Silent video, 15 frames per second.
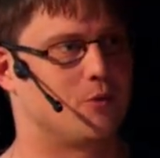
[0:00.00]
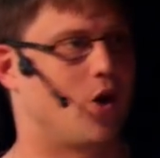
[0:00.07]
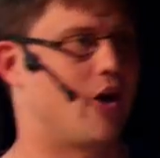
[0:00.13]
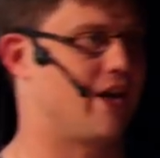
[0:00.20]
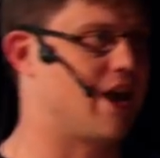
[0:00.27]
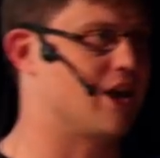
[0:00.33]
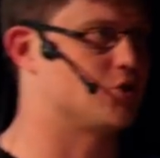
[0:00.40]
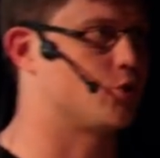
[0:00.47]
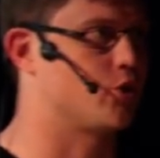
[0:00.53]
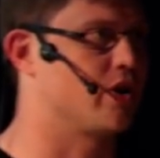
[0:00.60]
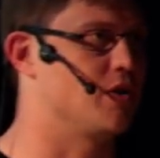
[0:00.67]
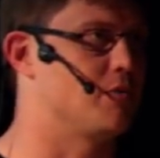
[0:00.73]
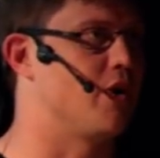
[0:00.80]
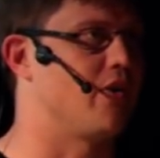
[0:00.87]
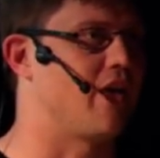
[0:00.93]
I'm not as
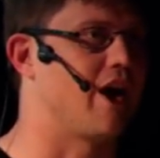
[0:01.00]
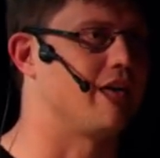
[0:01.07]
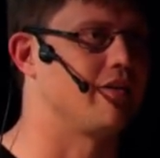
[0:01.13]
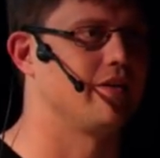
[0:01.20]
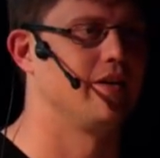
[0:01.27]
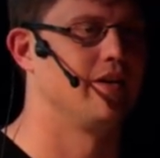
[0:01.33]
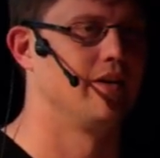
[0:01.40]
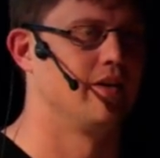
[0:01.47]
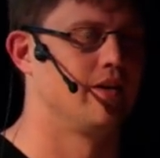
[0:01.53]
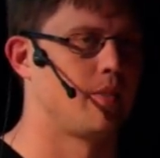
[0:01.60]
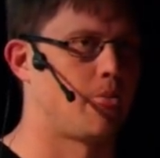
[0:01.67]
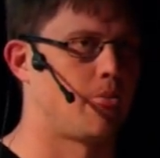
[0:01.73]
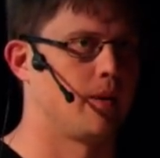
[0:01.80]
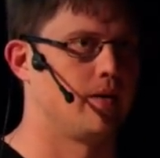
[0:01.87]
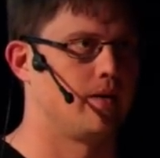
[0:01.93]
worried about that.
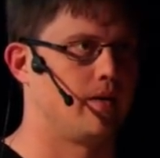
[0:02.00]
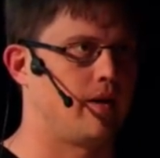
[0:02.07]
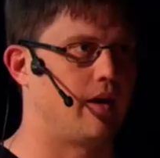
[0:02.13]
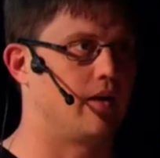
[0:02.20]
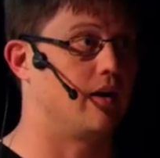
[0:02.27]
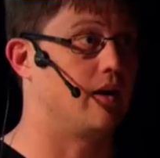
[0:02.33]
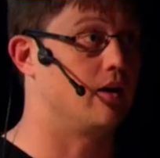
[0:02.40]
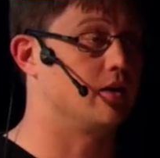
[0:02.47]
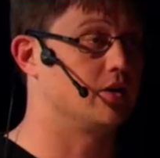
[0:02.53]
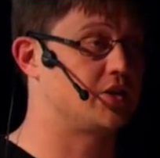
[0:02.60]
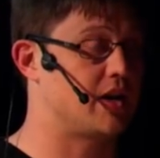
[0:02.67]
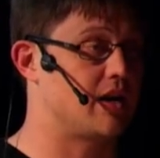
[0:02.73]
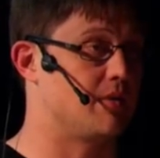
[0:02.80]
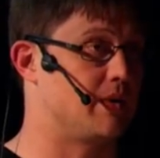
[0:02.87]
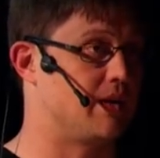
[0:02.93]
And I'll, I'll
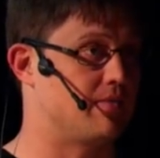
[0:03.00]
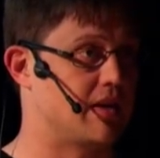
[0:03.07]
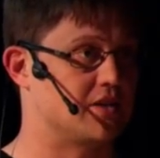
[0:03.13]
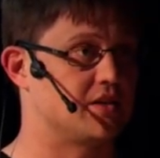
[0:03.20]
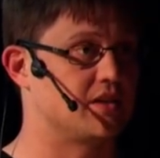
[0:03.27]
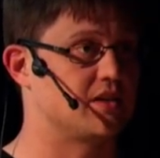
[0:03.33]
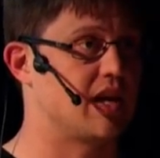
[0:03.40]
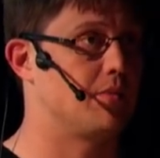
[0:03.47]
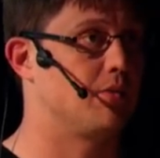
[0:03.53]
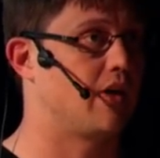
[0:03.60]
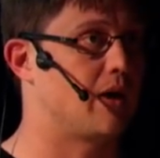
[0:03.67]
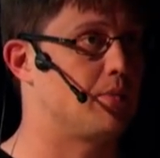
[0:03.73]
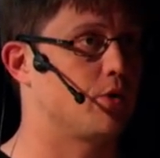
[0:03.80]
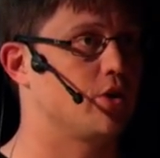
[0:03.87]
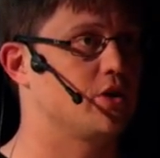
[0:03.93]
say, I mean, as an
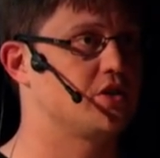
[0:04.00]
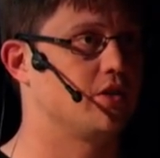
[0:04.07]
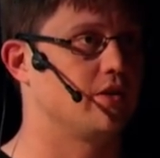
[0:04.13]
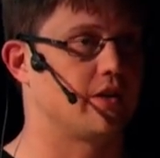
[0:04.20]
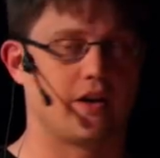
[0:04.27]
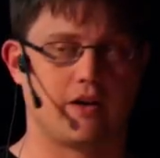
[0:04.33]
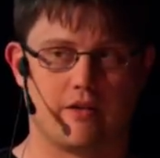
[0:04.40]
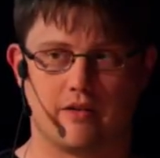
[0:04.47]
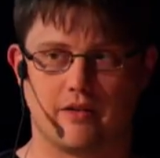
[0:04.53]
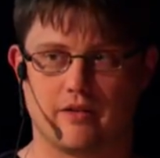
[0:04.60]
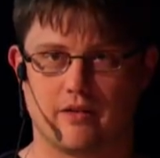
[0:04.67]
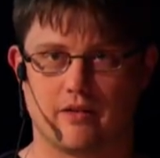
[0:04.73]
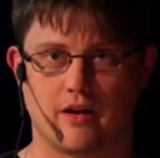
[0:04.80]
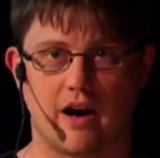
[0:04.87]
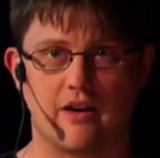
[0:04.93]
example, I personally,
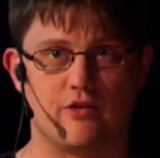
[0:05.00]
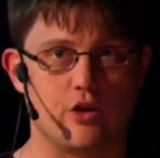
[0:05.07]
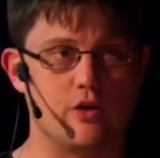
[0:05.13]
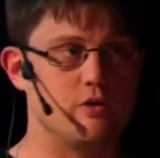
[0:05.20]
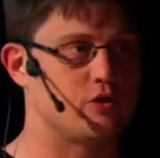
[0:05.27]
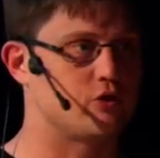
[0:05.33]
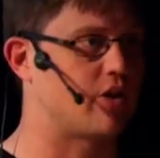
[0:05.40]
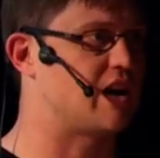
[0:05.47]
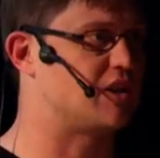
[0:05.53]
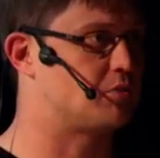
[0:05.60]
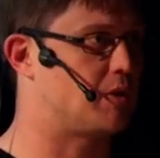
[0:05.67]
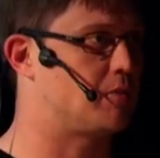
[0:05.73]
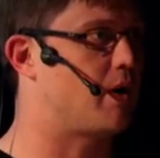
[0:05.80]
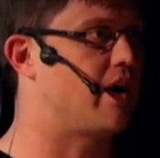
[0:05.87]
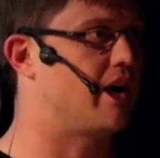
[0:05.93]
I've used Raspberry